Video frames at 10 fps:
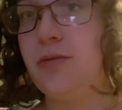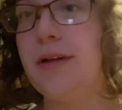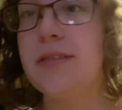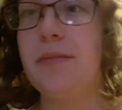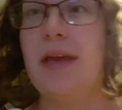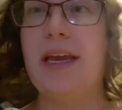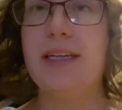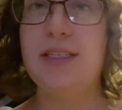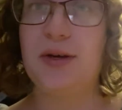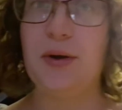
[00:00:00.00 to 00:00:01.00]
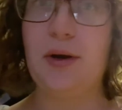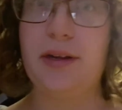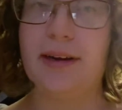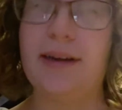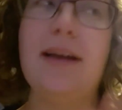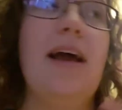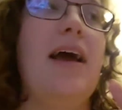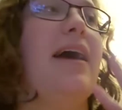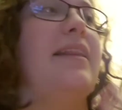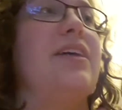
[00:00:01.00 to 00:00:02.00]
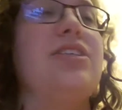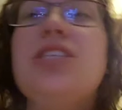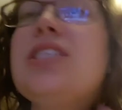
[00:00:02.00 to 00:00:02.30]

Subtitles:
wants me to hold her. And there's just